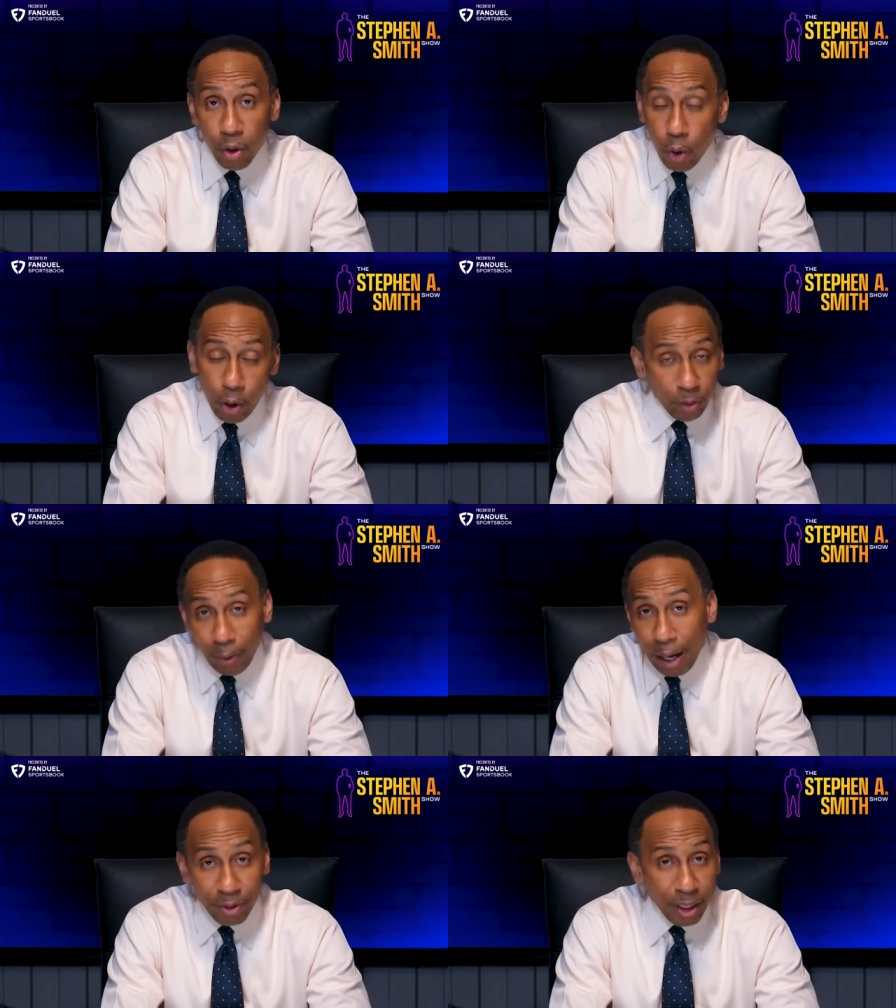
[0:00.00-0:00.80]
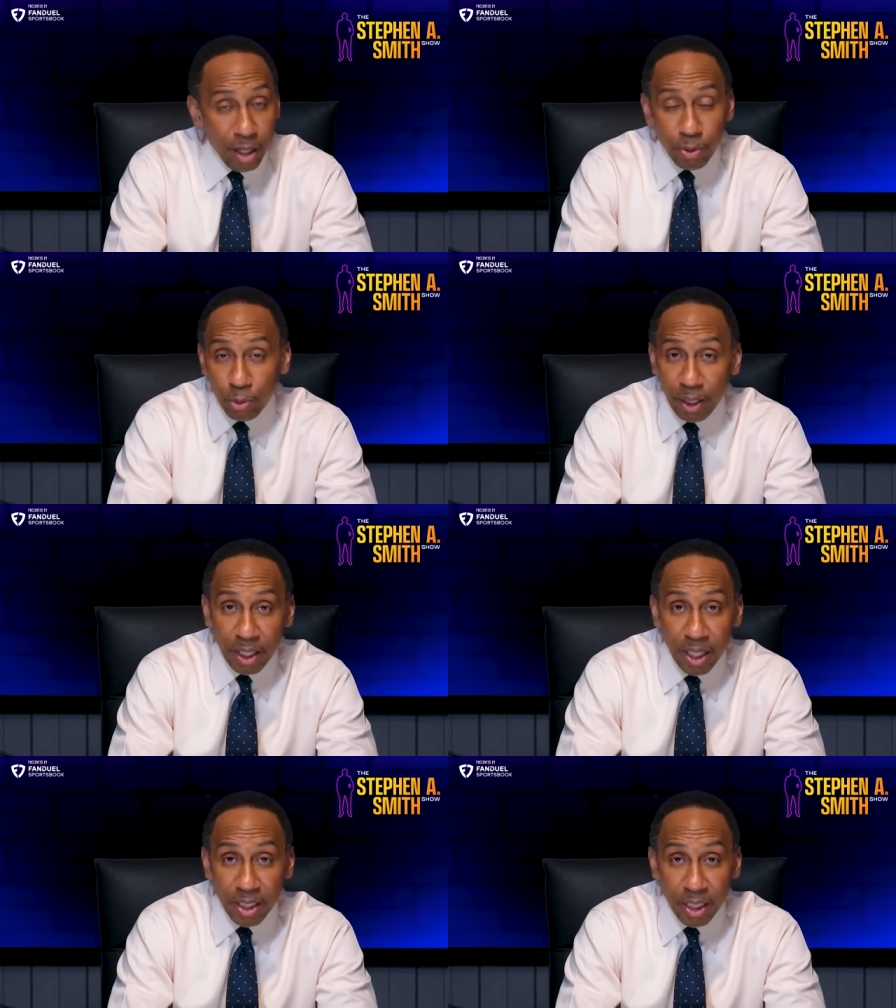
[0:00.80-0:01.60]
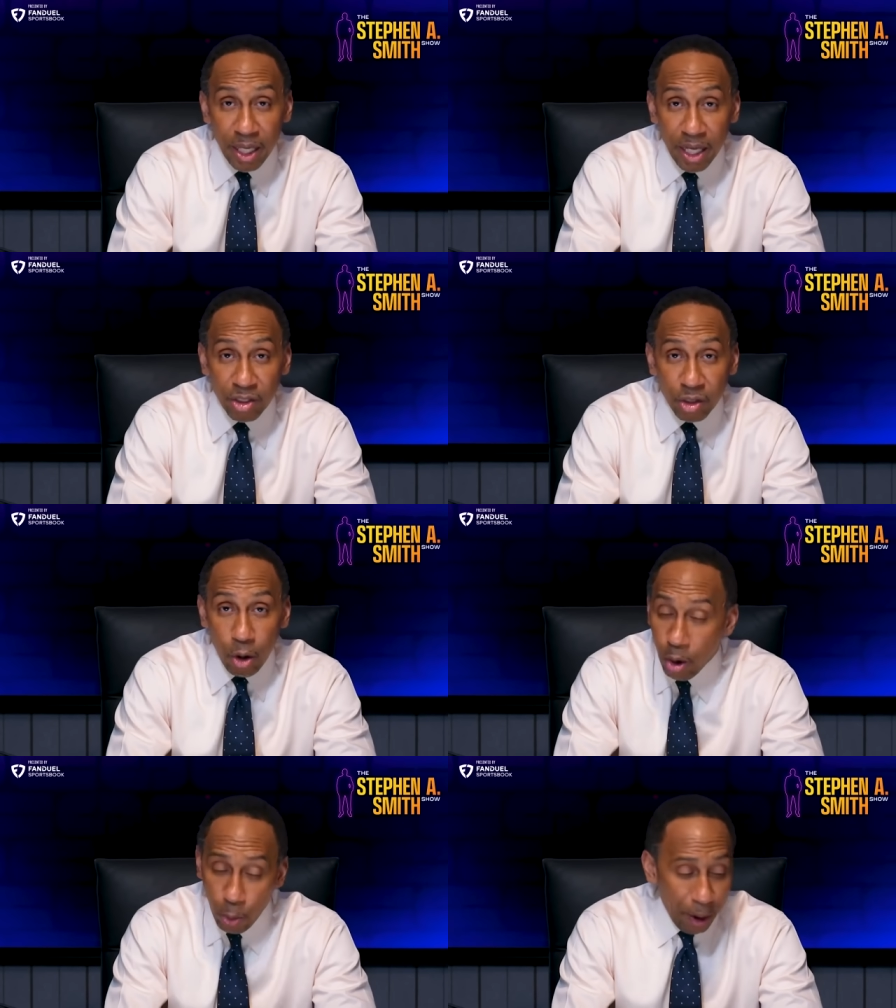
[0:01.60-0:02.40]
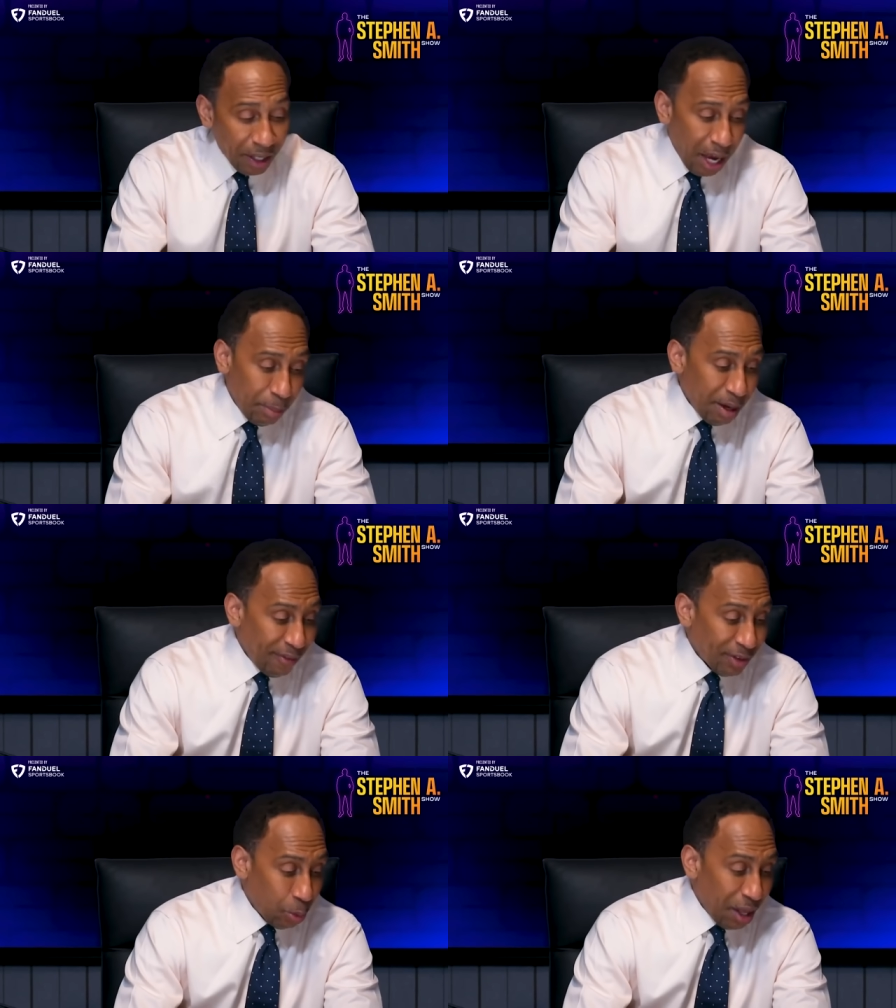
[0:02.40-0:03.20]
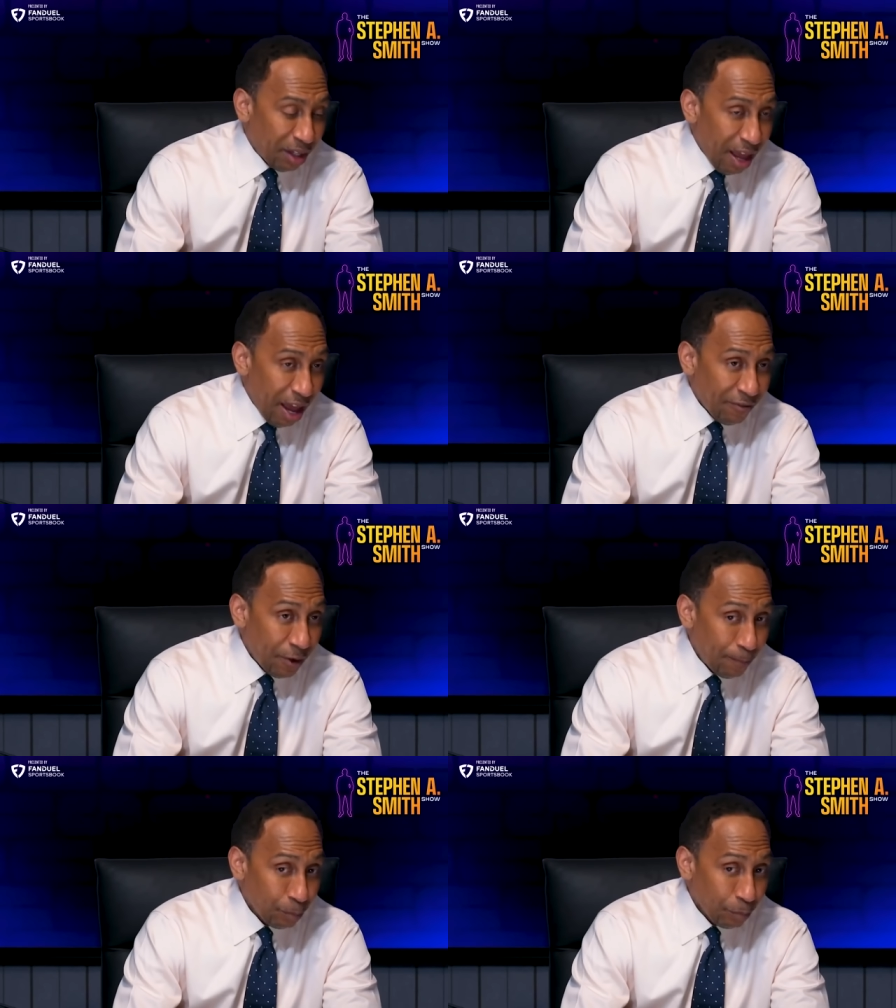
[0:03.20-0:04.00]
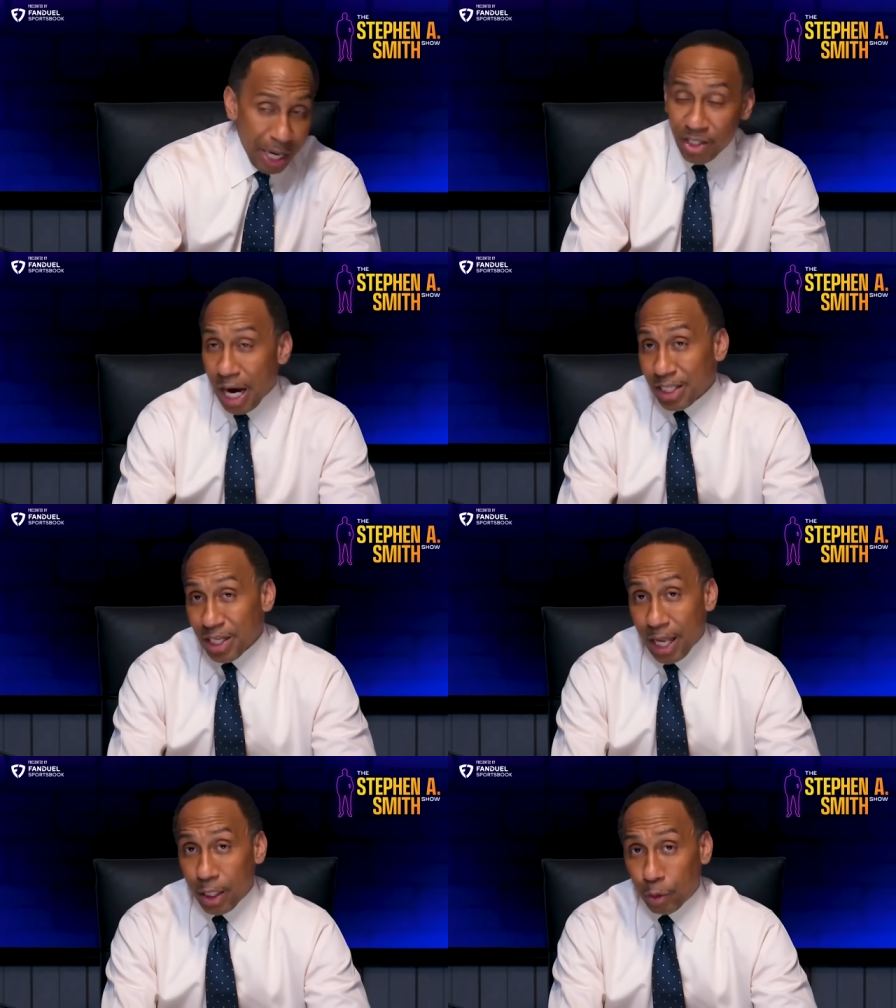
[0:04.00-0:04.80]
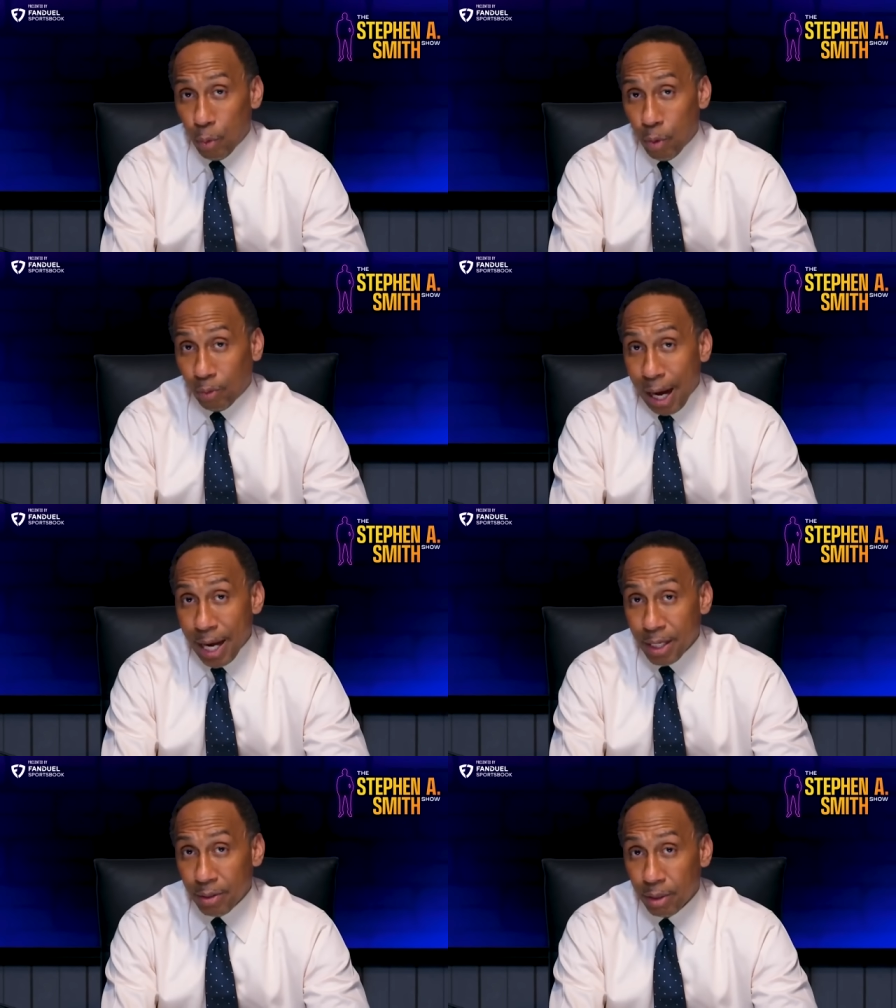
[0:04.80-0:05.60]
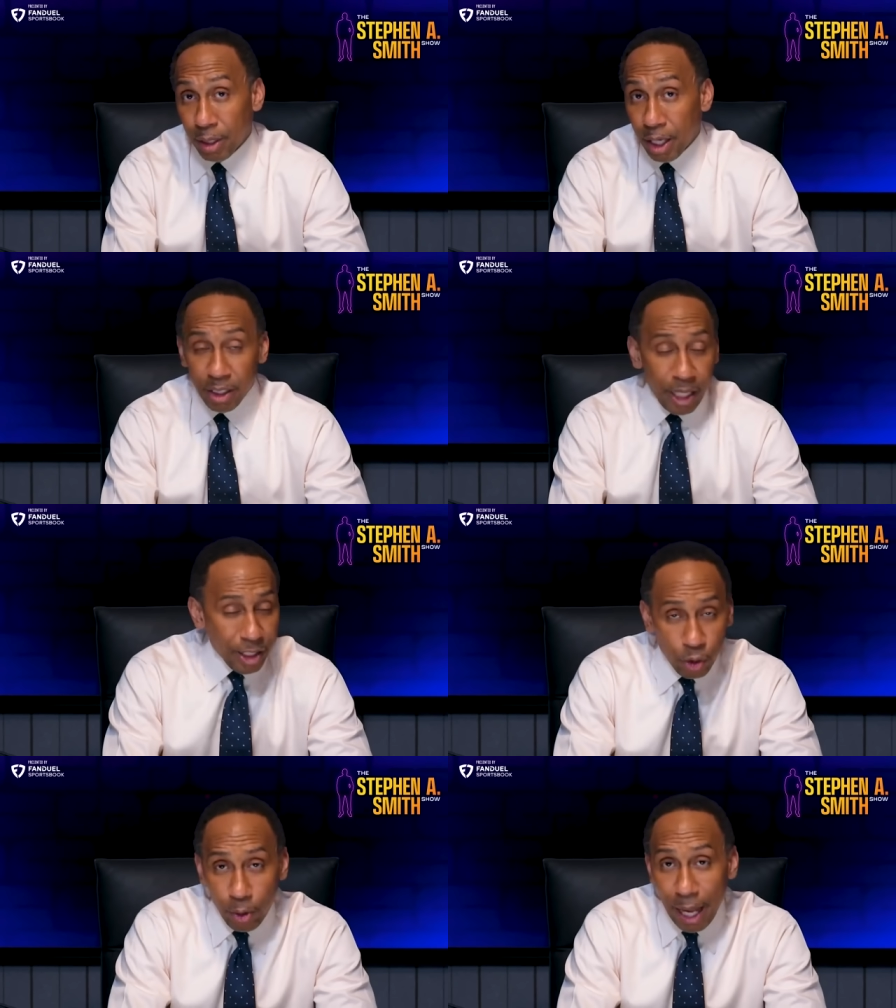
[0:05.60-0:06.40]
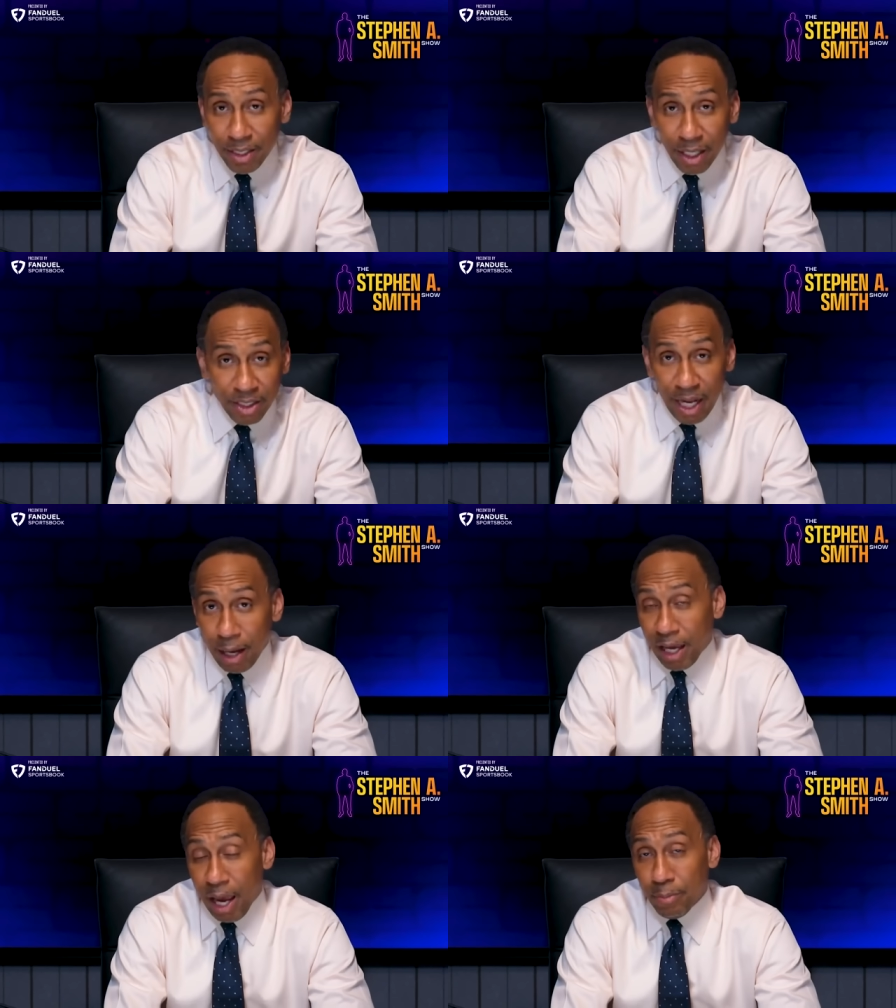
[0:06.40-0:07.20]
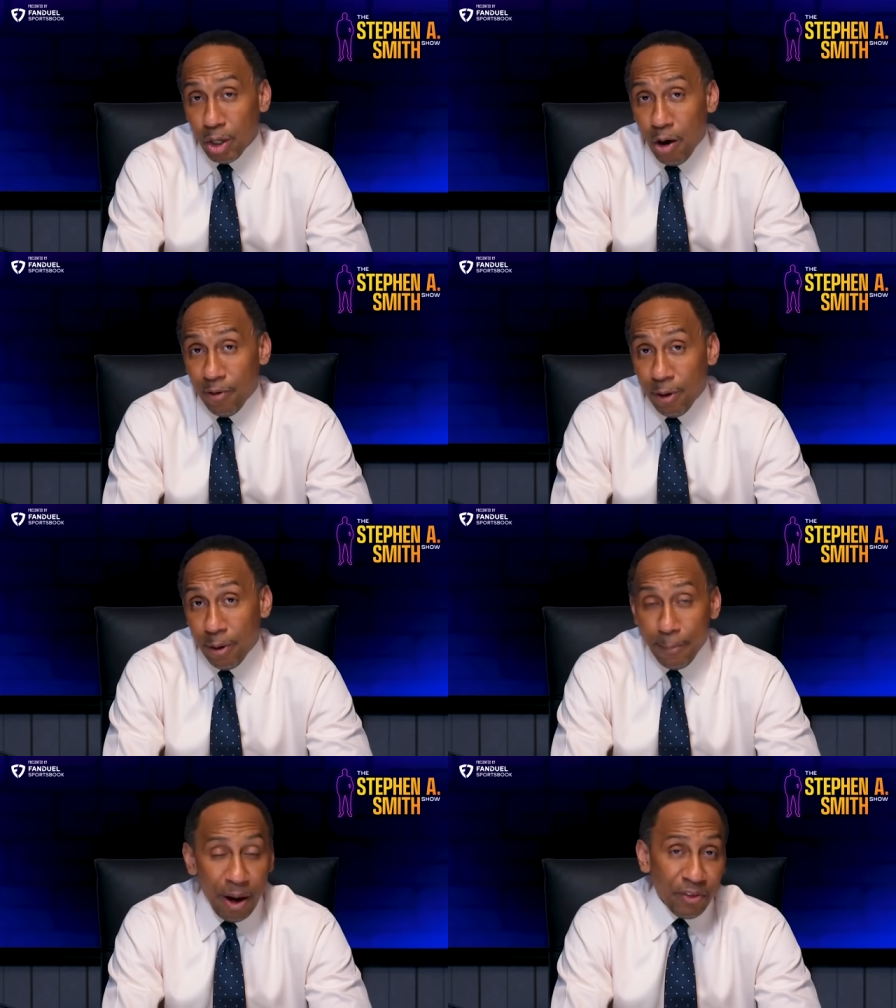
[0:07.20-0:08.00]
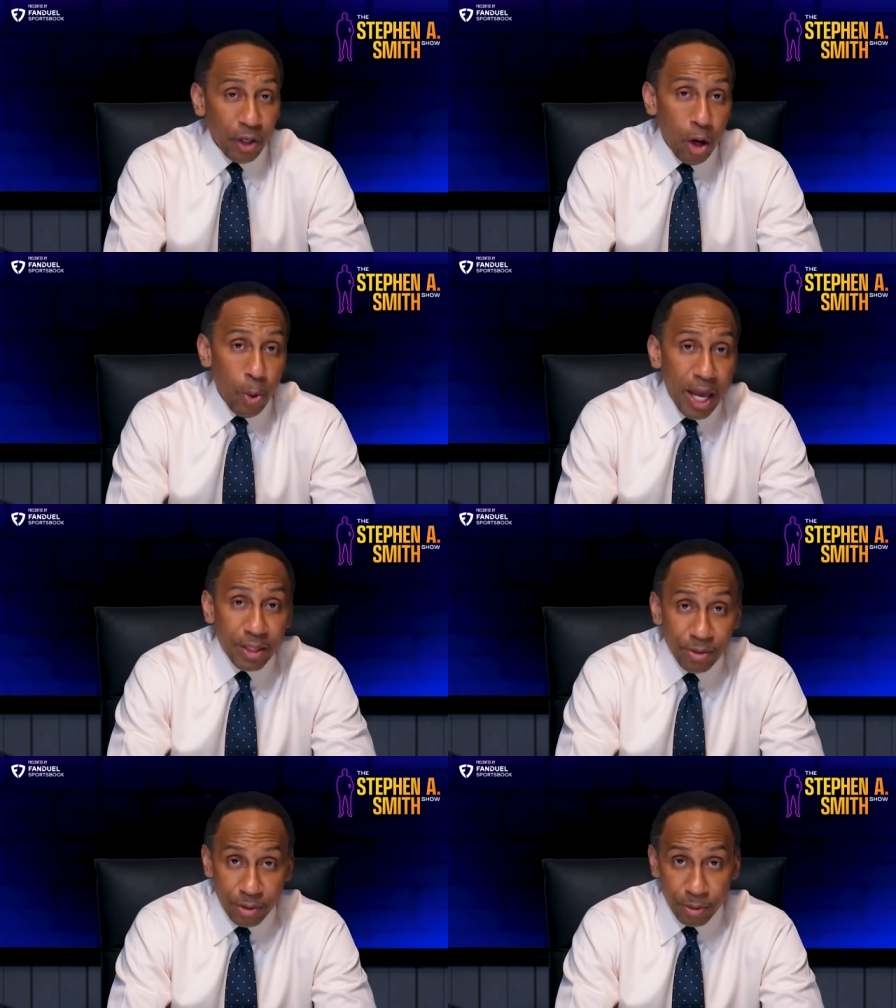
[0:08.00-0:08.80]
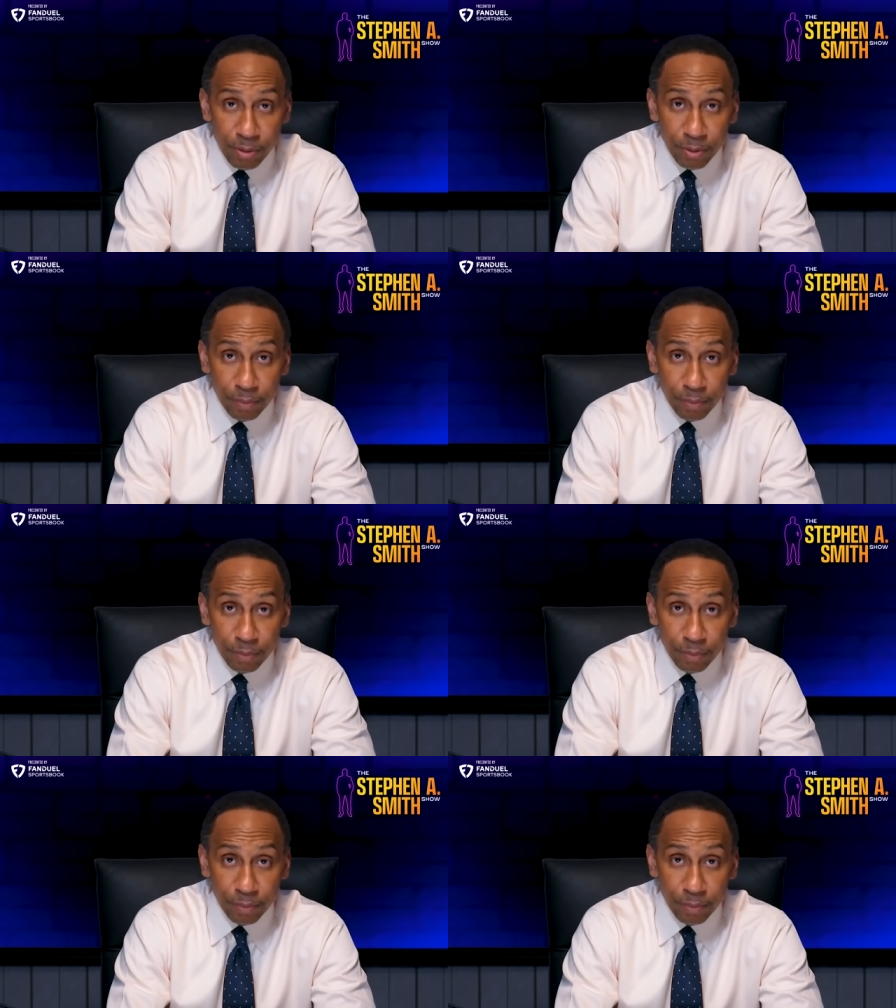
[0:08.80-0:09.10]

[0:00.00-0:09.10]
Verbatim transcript: on a route that he was running into the end zone, where Gabe Davis went left and Josh Allen threw it right. They score that touchdown, game's over. Buffalo wins.